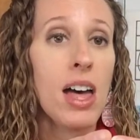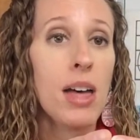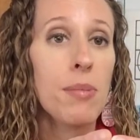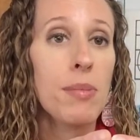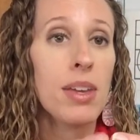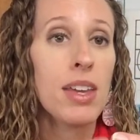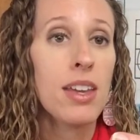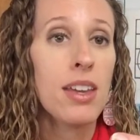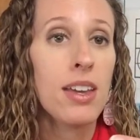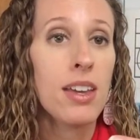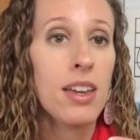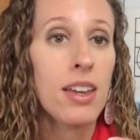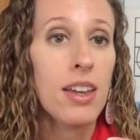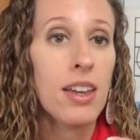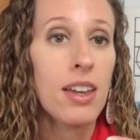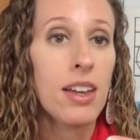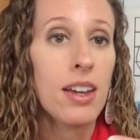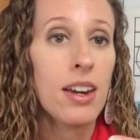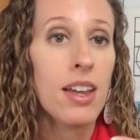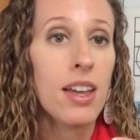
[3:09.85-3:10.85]

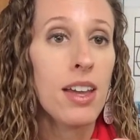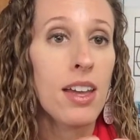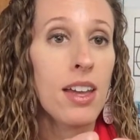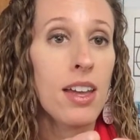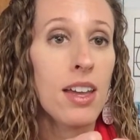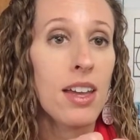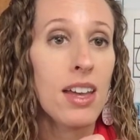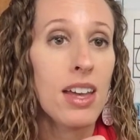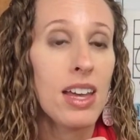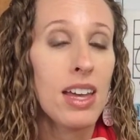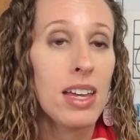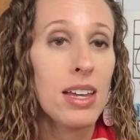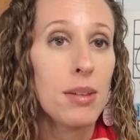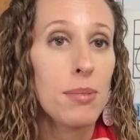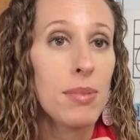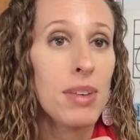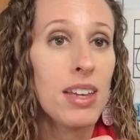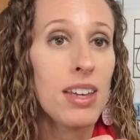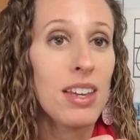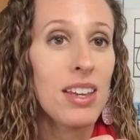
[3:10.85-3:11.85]
mi, re,
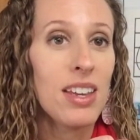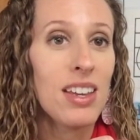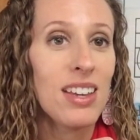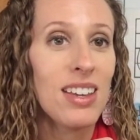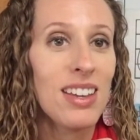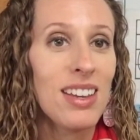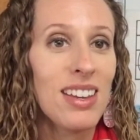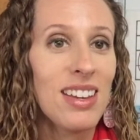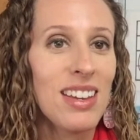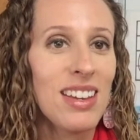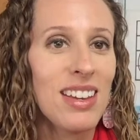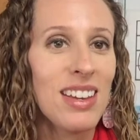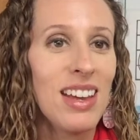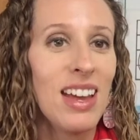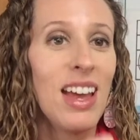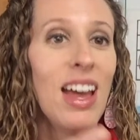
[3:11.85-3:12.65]
mi.